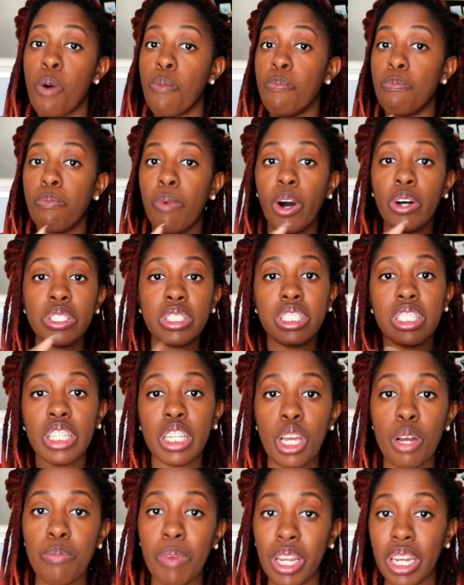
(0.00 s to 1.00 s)
most of
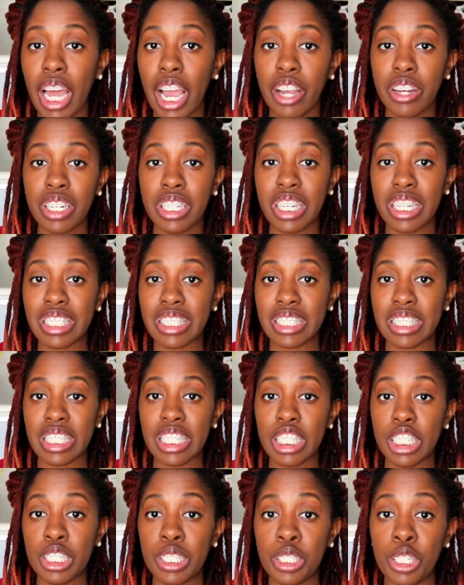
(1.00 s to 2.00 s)
them allow you to get
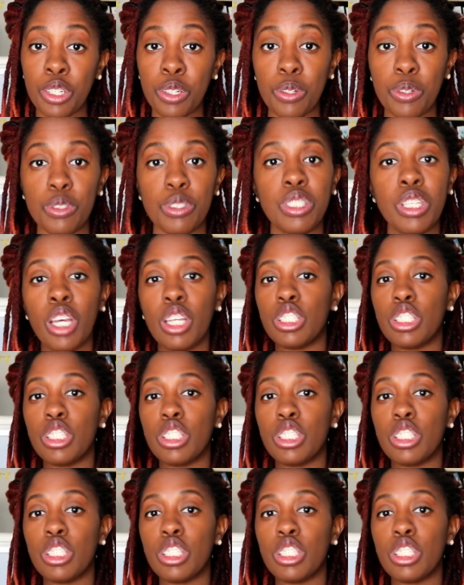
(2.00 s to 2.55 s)
CEUs.